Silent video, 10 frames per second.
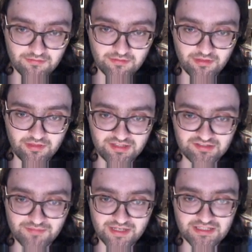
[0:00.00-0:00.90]

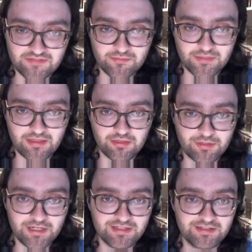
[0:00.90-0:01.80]
This might even be a
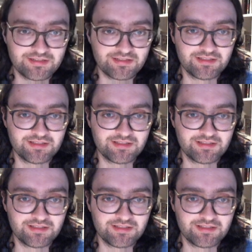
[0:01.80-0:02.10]
threat.